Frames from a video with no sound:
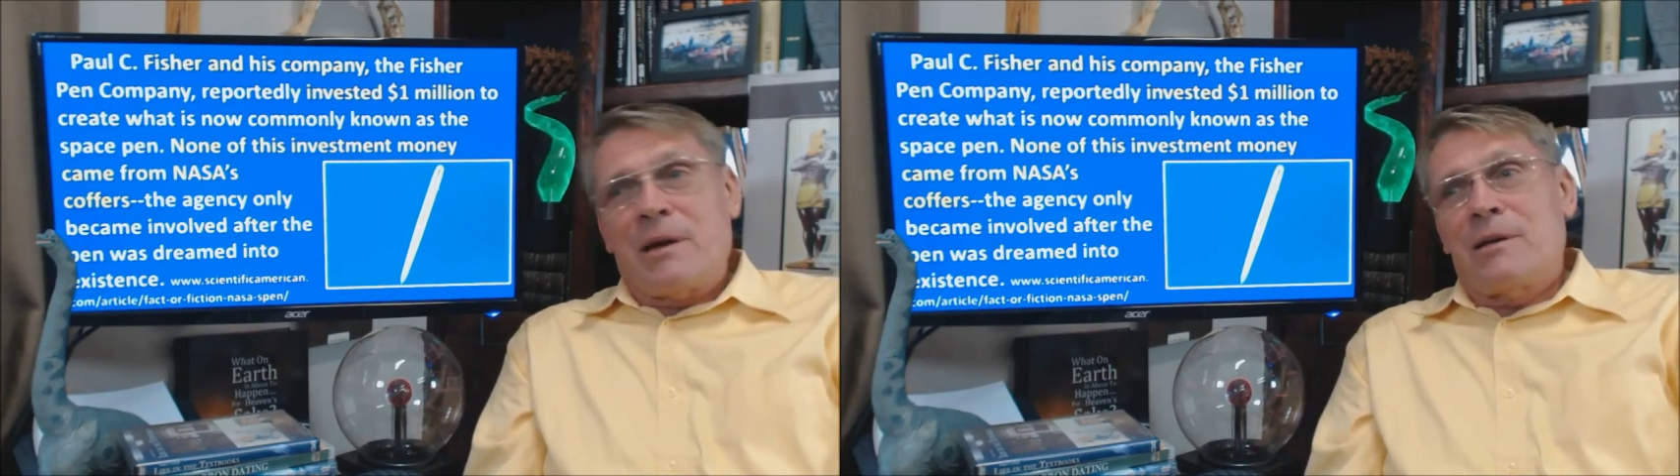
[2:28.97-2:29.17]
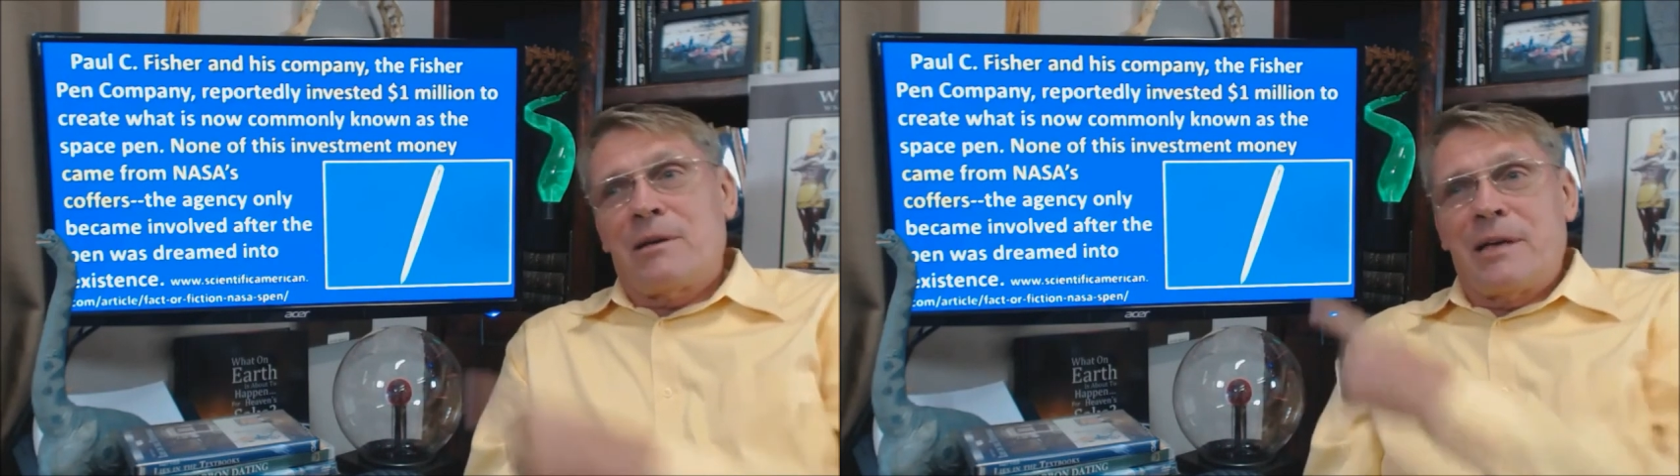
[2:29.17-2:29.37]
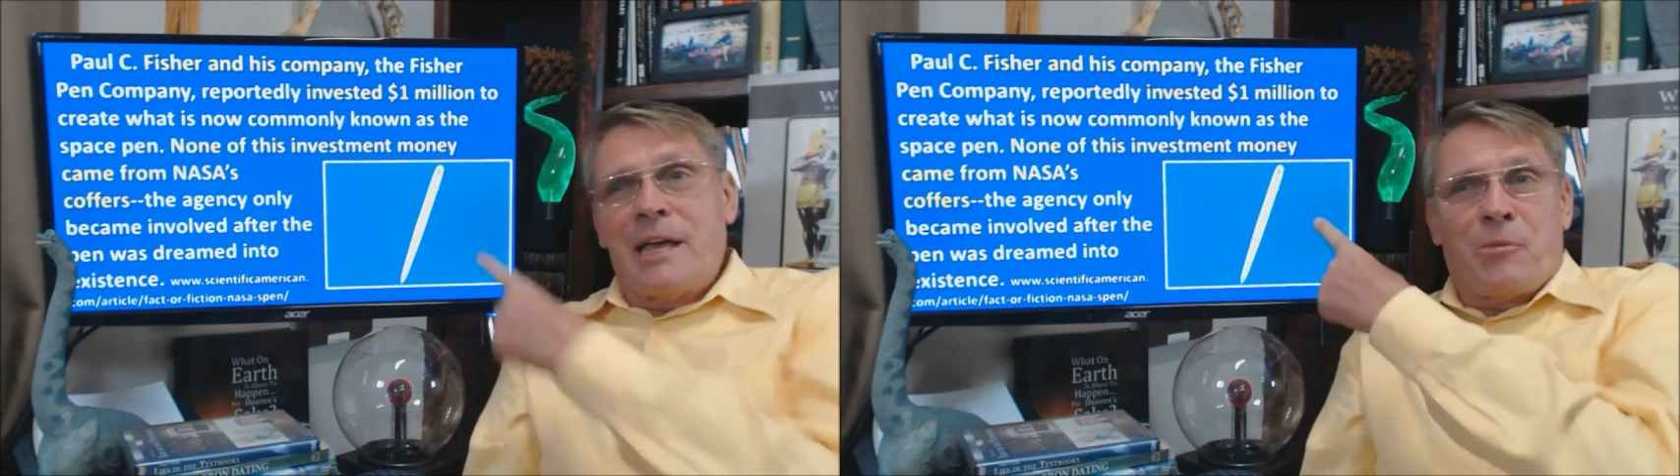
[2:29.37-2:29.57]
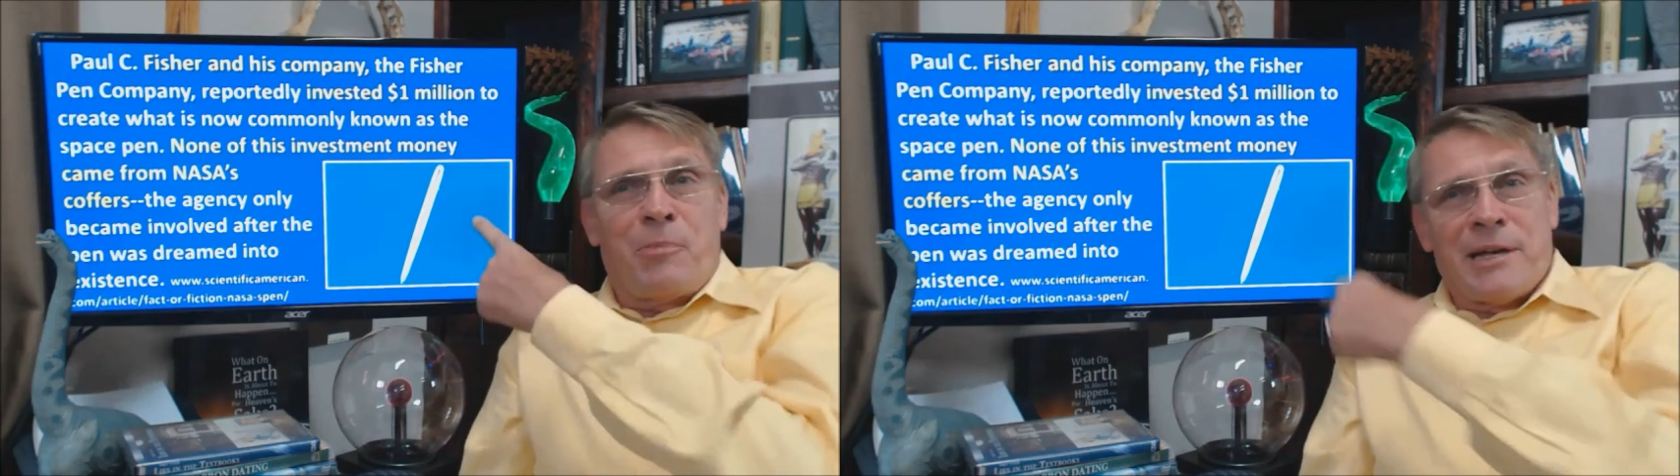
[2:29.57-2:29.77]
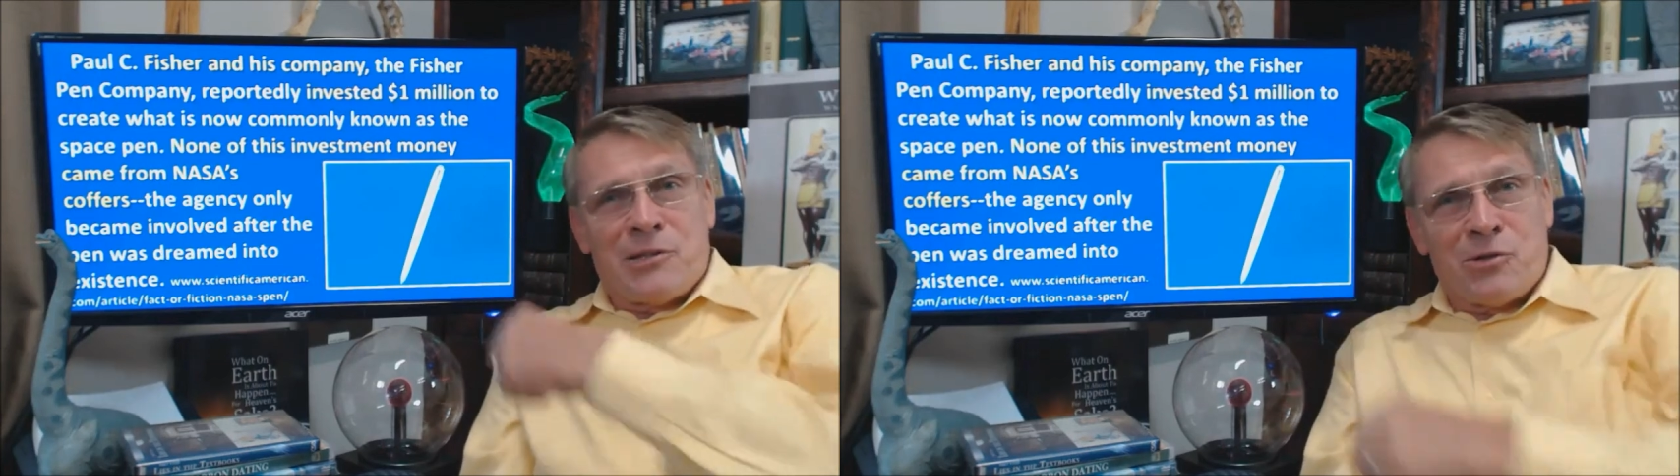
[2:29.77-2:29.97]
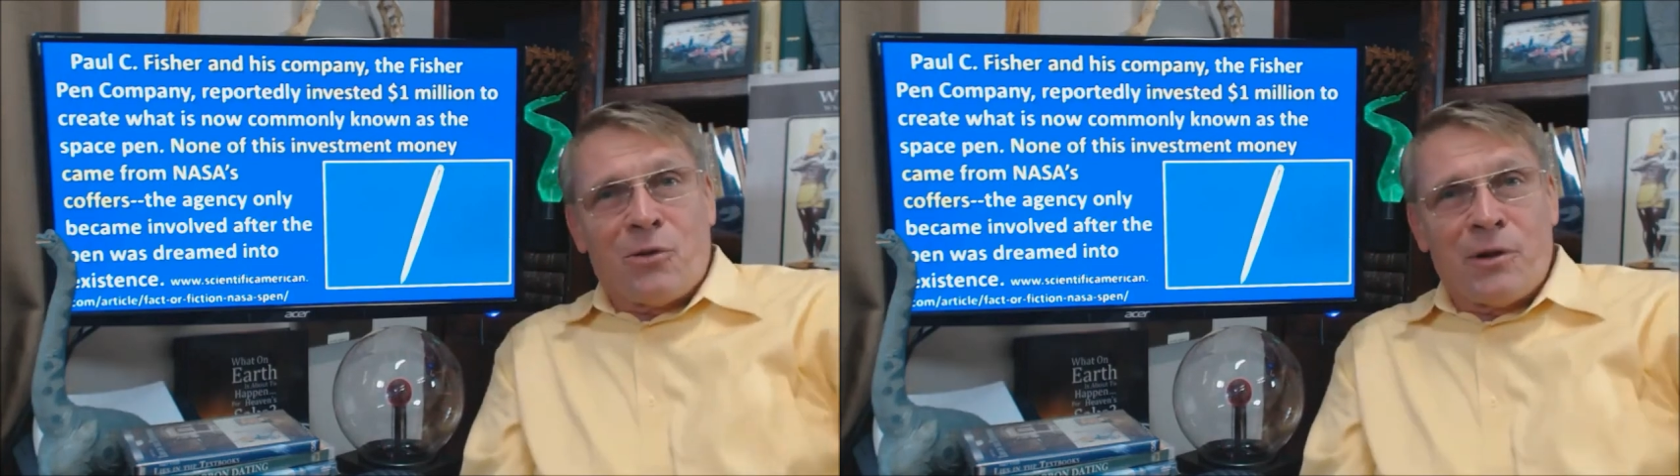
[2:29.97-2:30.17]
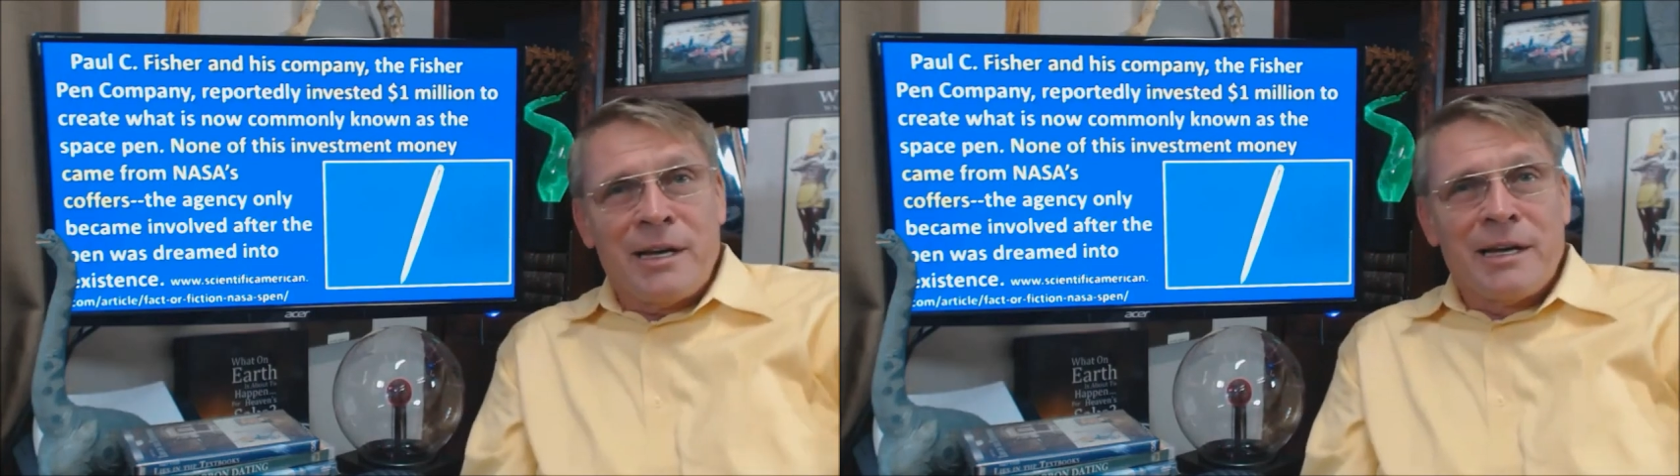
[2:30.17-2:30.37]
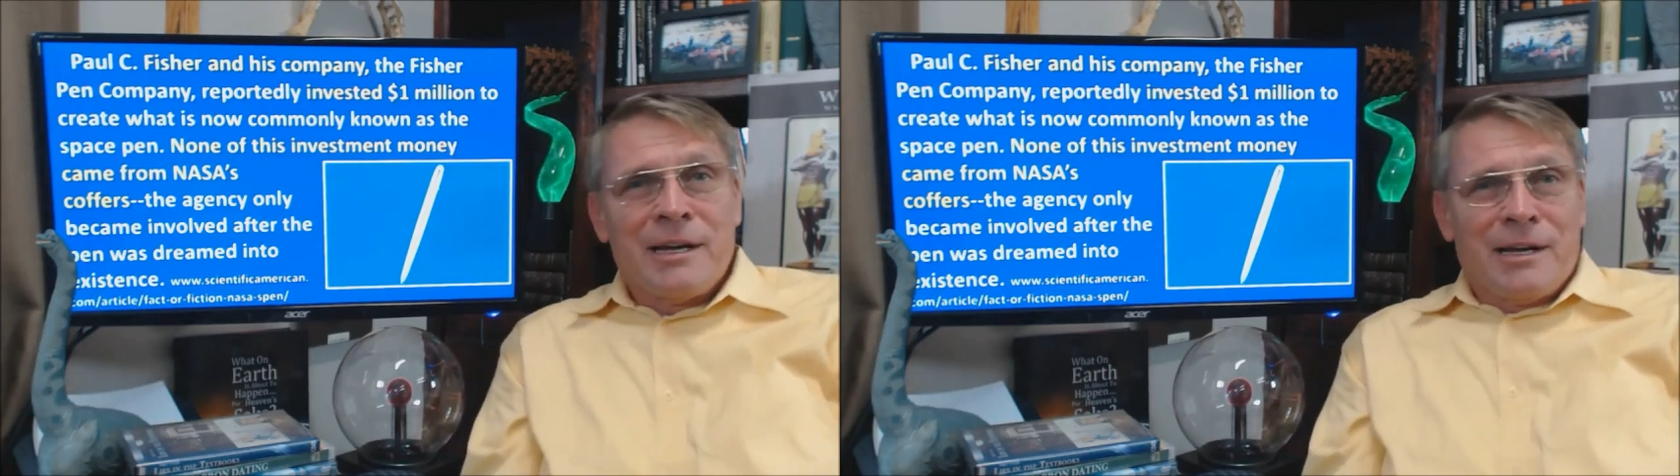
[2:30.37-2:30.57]
my ink pen
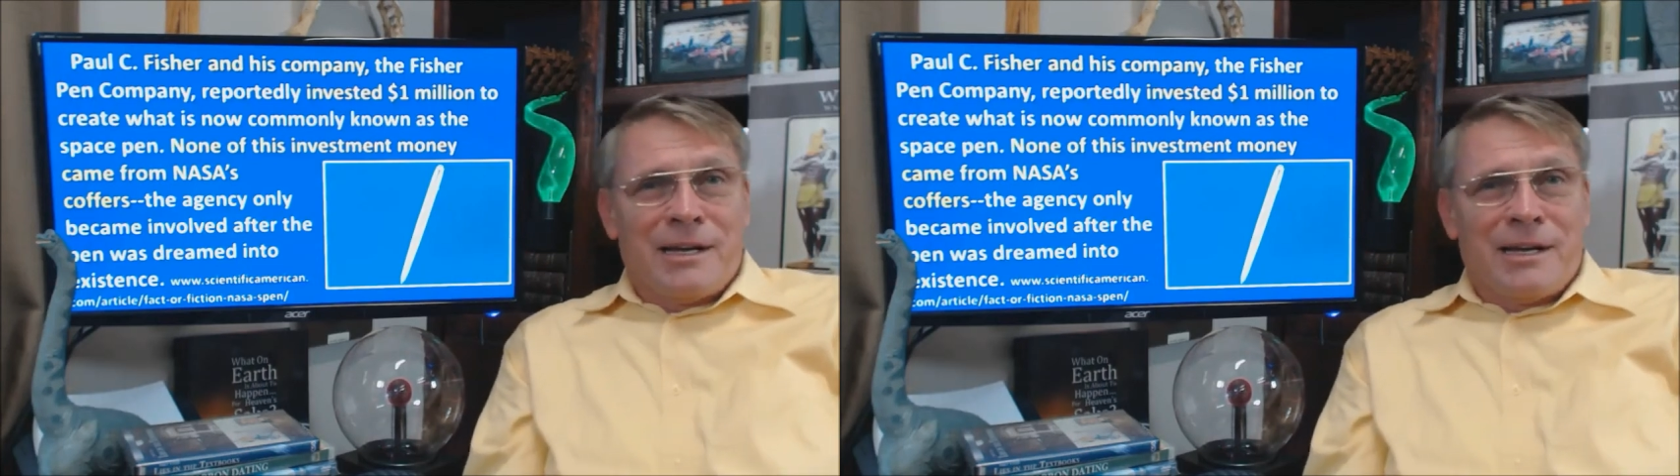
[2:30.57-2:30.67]
story.